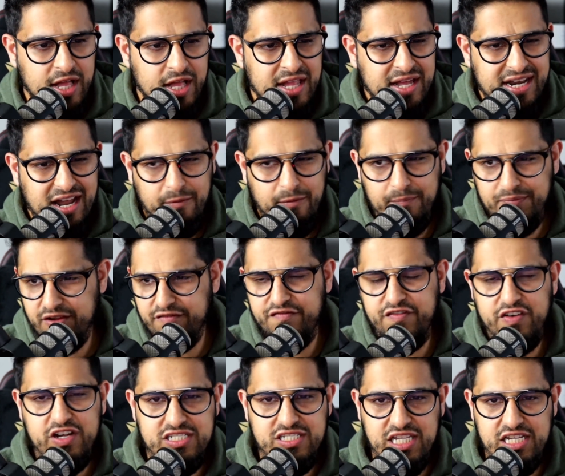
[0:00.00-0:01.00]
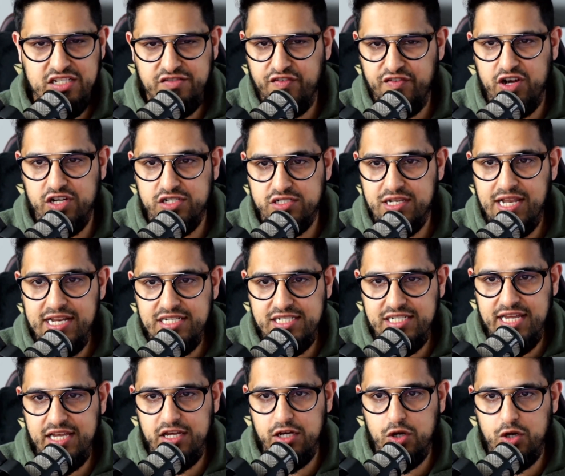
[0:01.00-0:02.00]
Now, first things first, let's
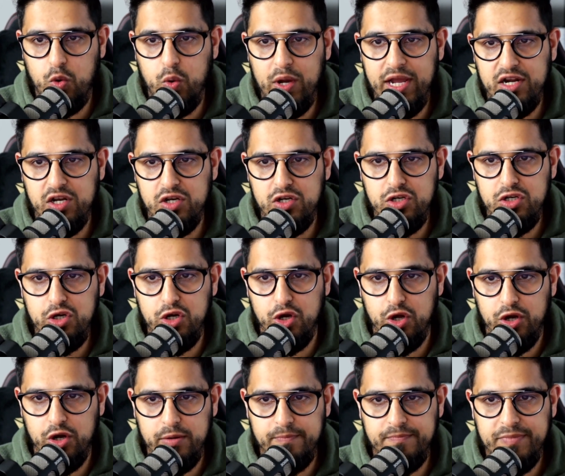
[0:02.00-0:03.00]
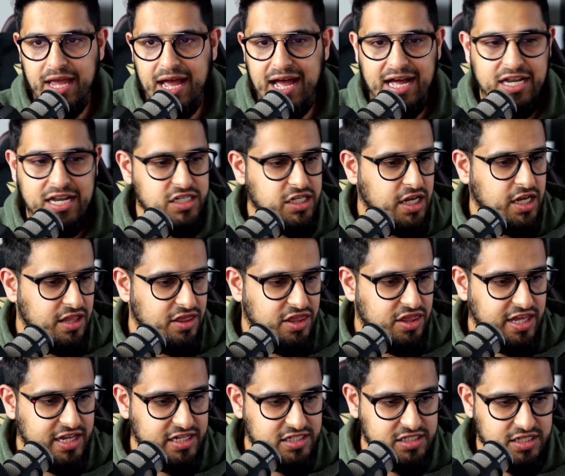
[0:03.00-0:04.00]
take a quick look at
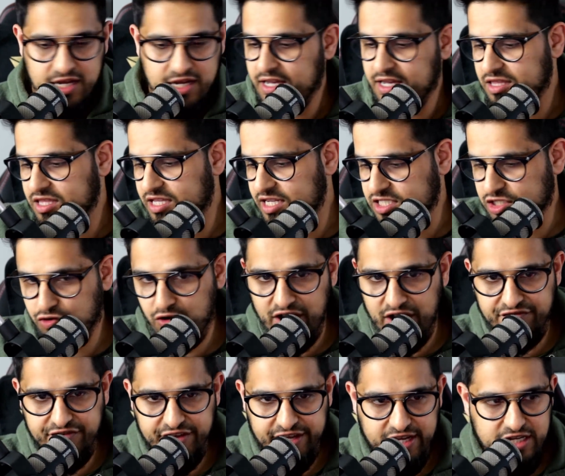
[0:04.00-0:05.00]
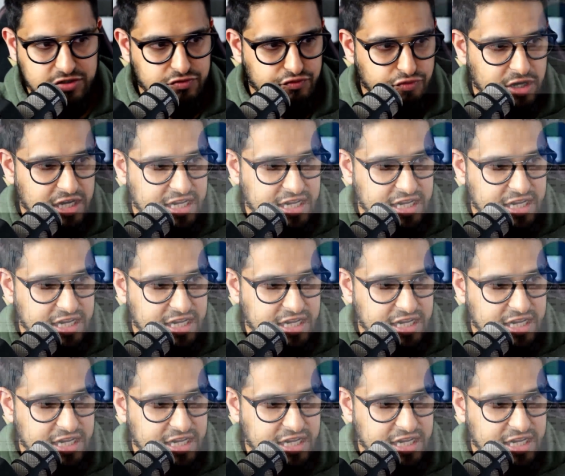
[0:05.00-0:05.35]
this. This graphic is really